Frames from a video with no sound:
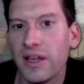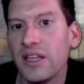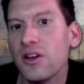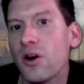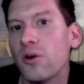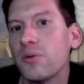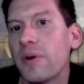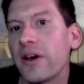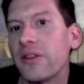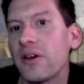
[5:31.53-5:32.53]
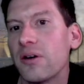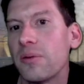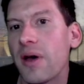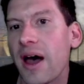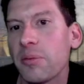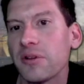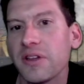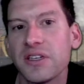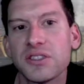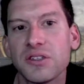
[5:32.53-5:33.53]
known by the
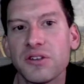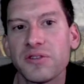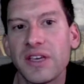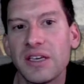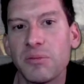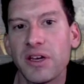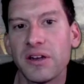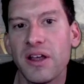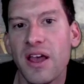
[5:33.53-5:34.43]
appellation of kingmen,